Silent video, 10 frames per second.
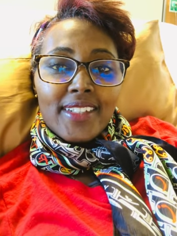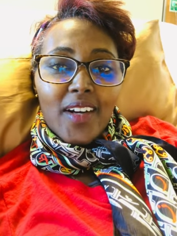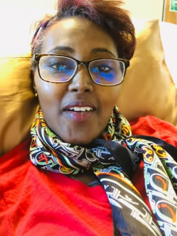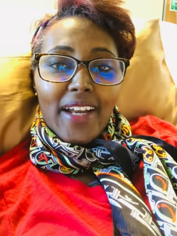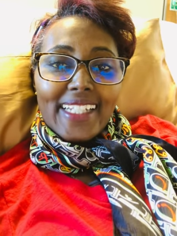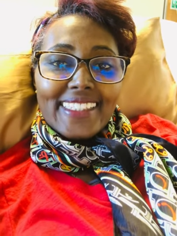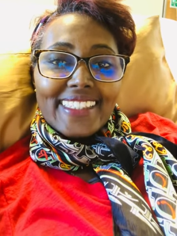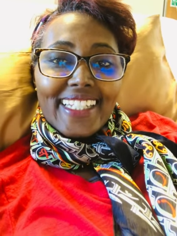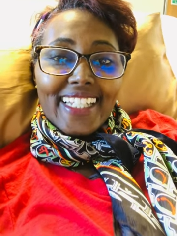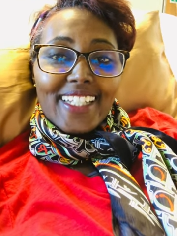All right.
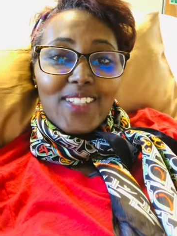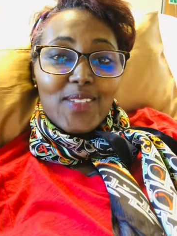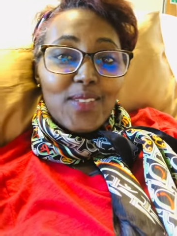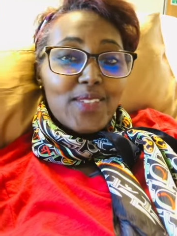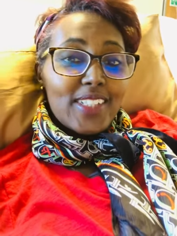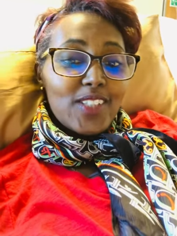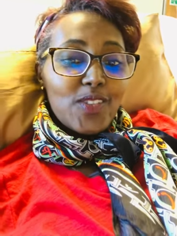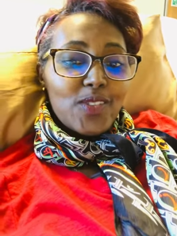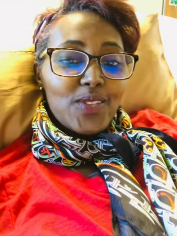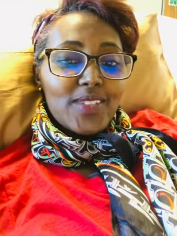Thank you. See you
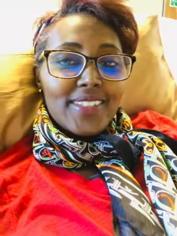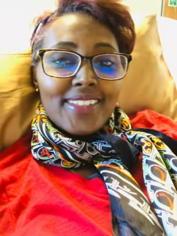soon.